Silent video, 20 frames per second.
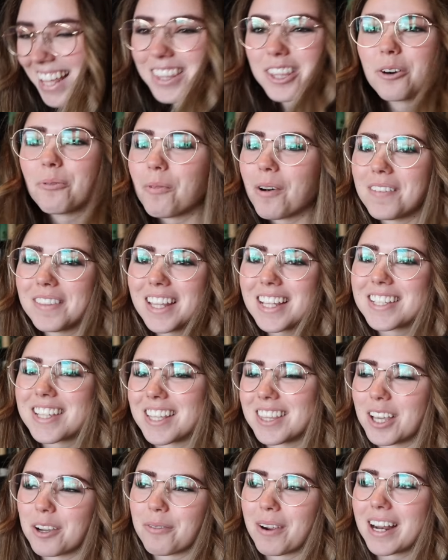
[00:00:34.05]
The one that's
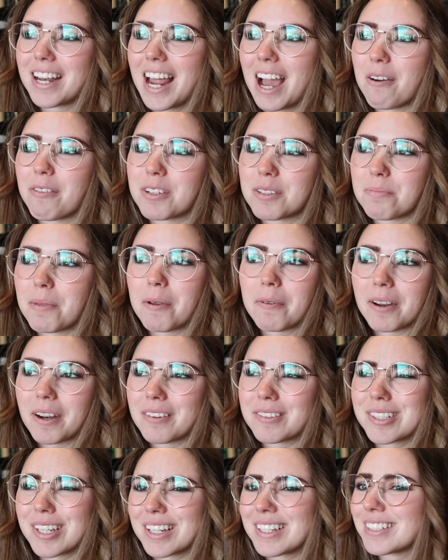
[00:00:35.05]
in there right now is me when
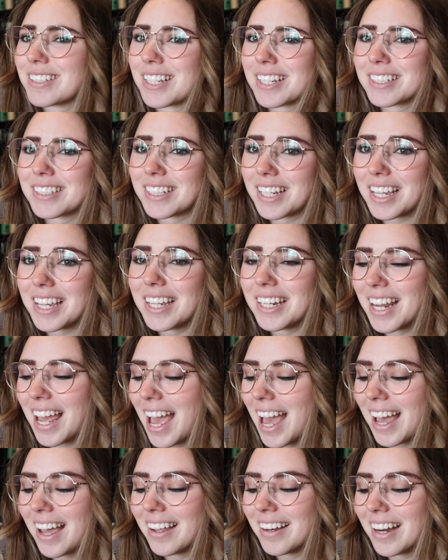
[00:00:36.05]
I was like sixteen,
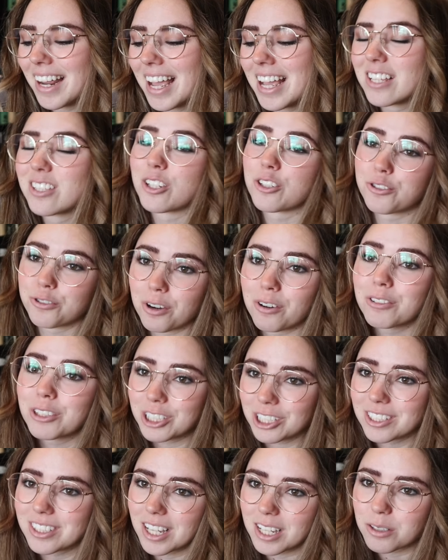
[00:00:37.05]
and it's
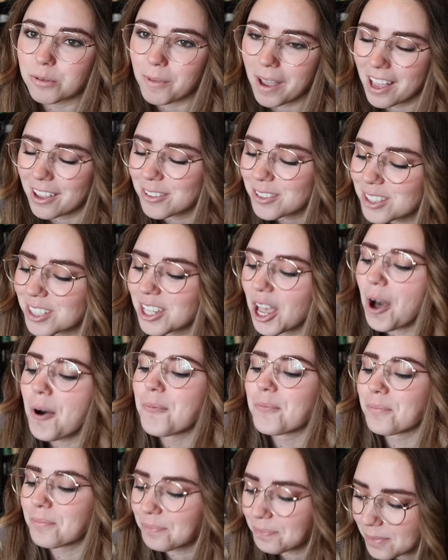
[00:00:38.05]
atrocious as well. So
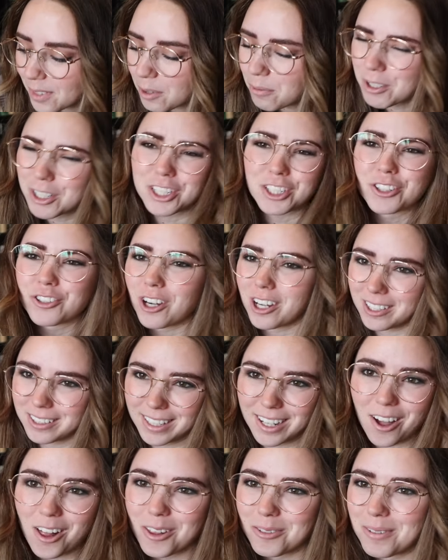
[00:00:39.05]
we're just
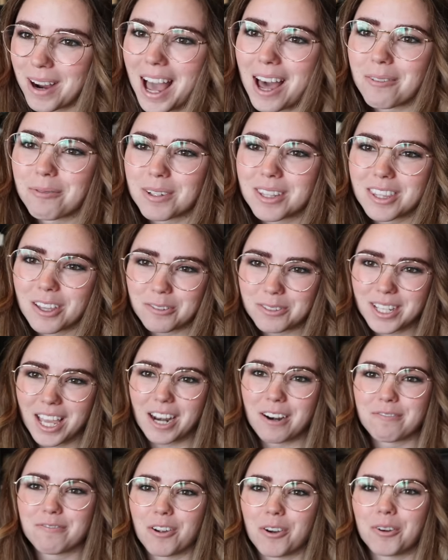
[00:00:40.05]
struggling all around with those
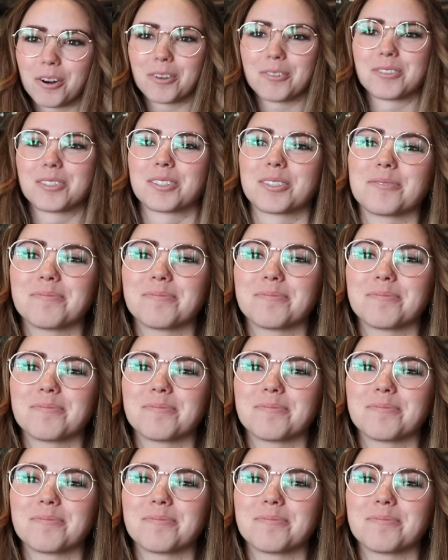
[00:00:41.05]
kind of photos.